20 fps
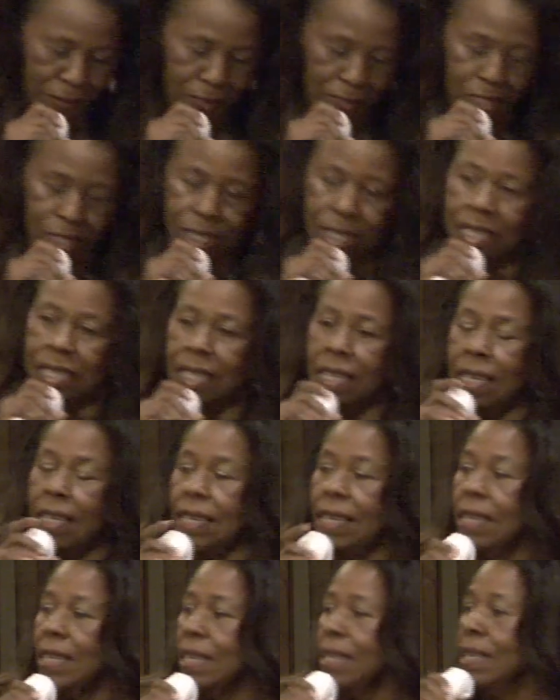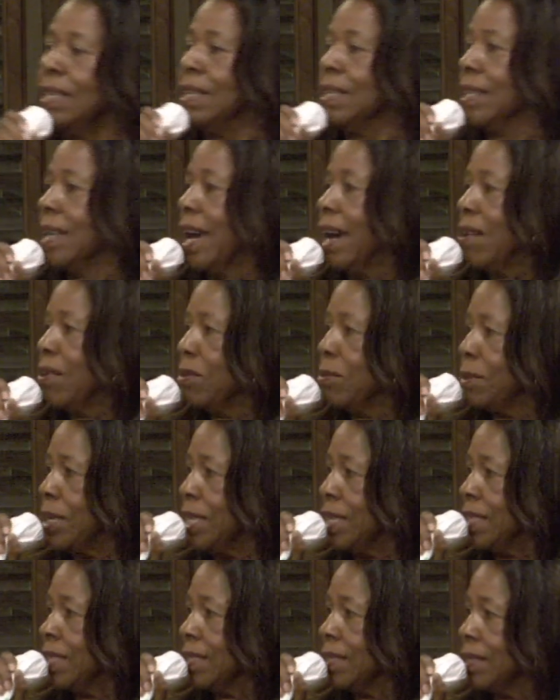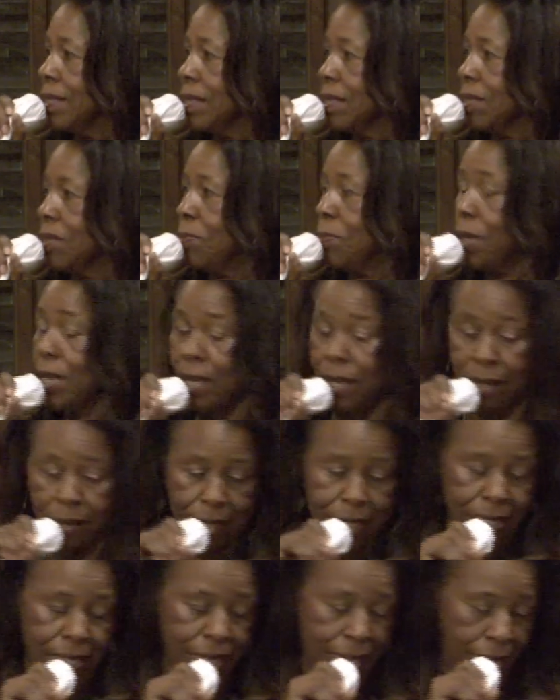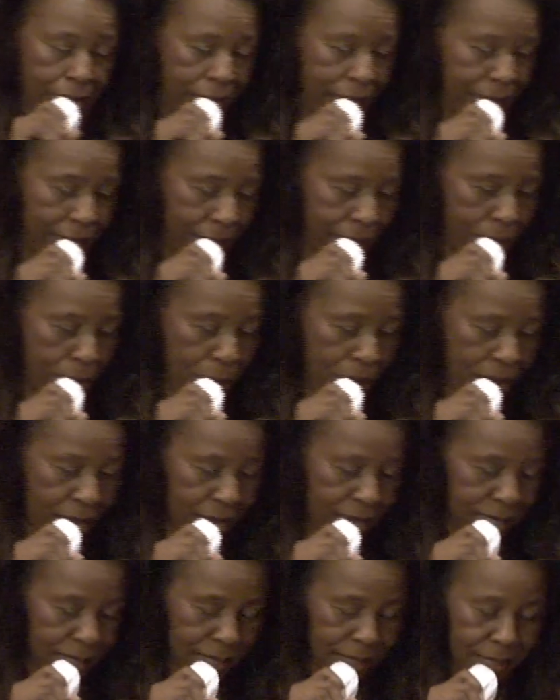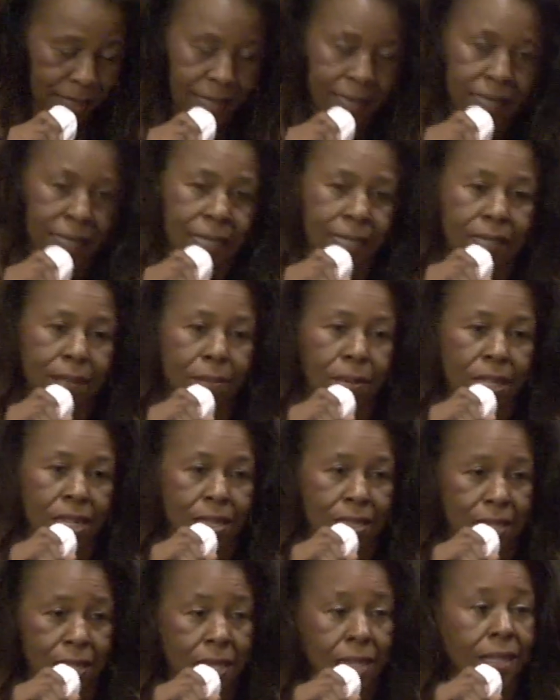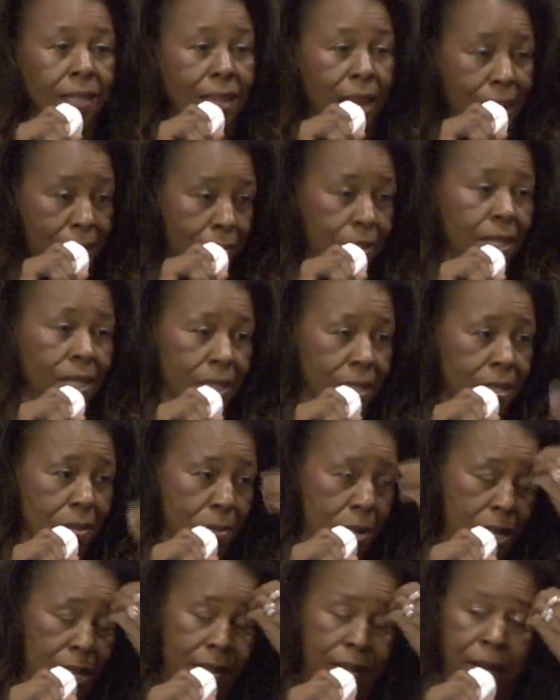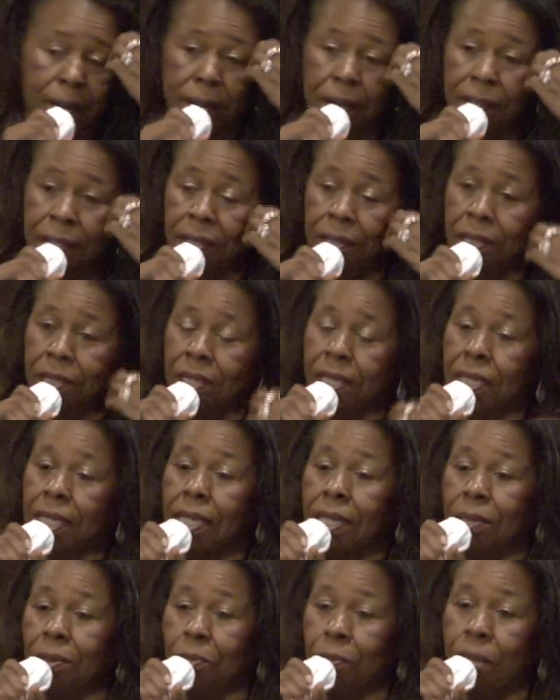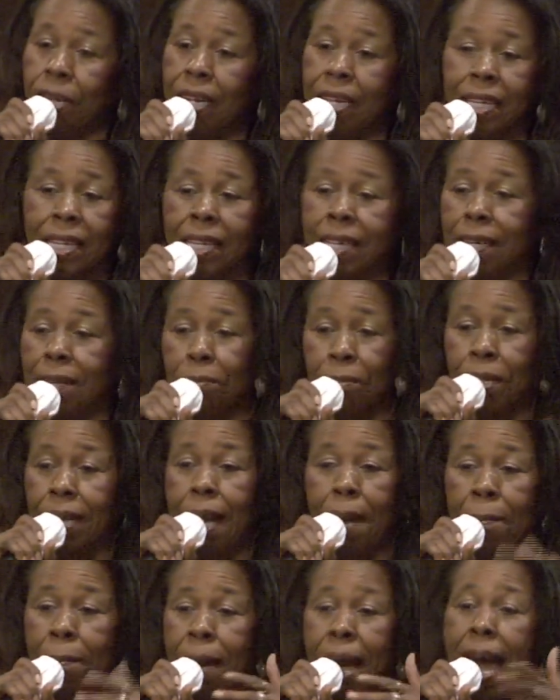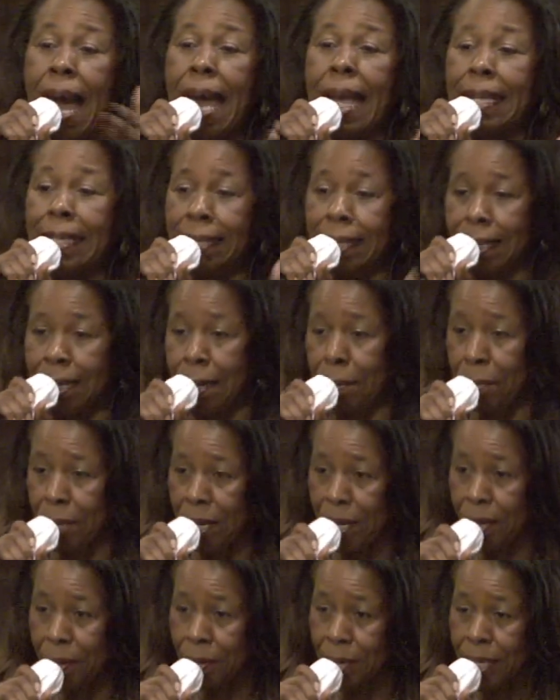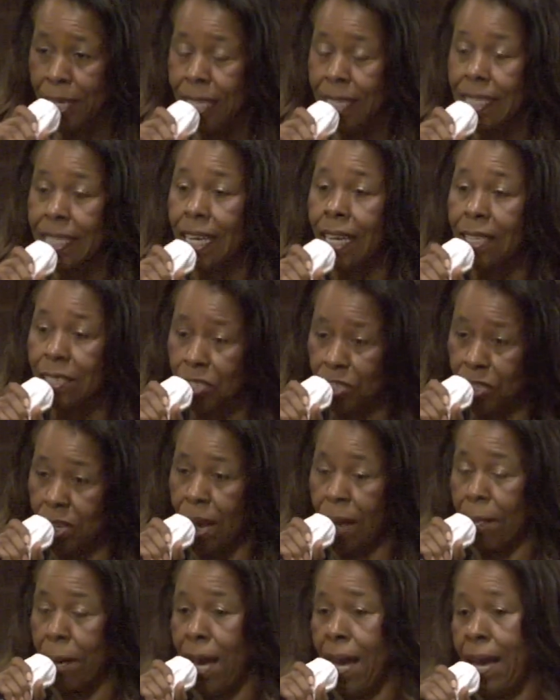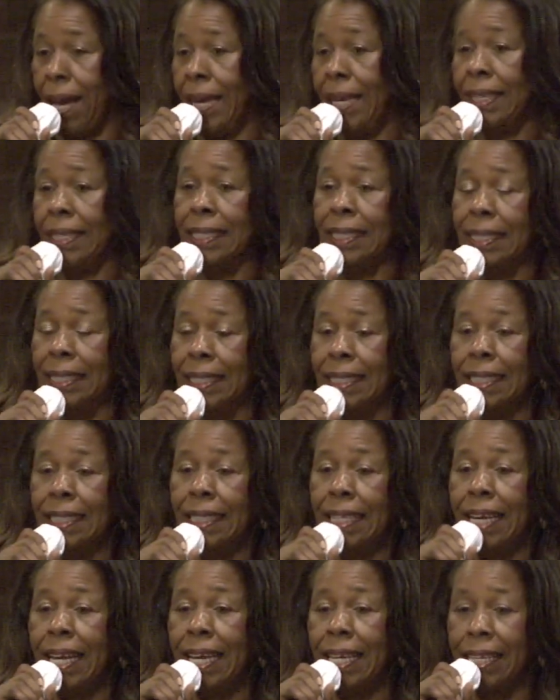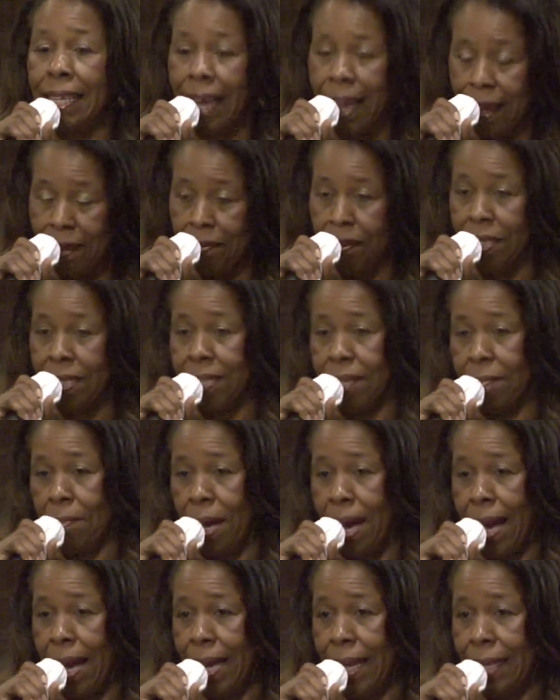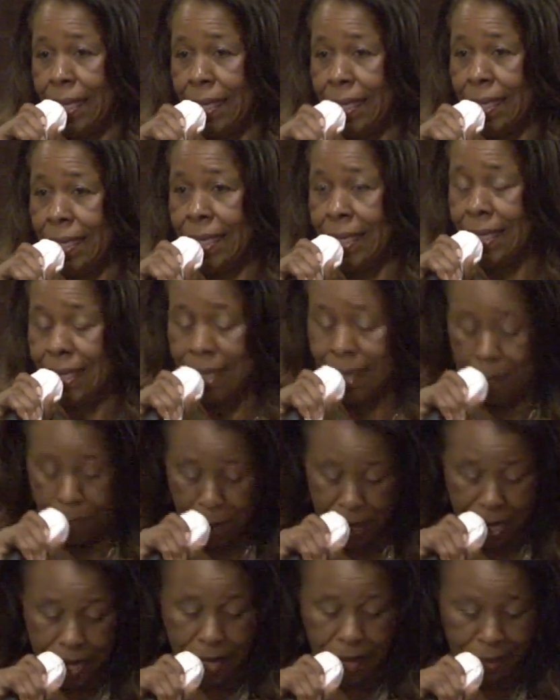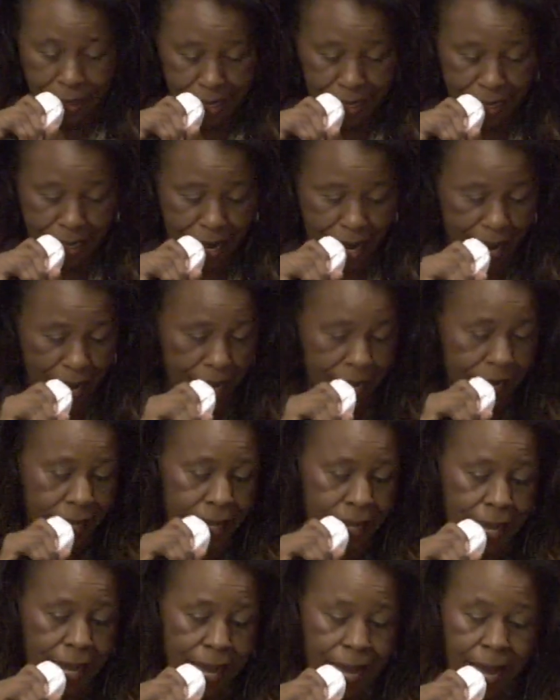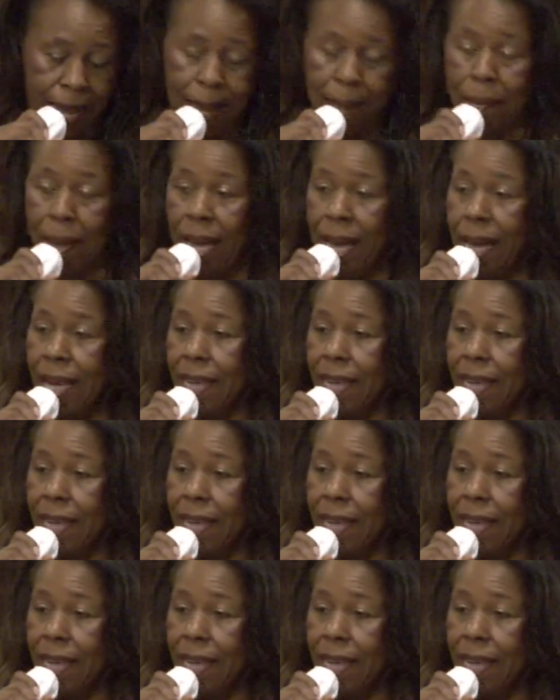I thank God for just allowing me to just be here today. Amen. Because He allowed us to be here. We didn't get up with our mind to come here, He touched our mind and gave us a mind to be here today.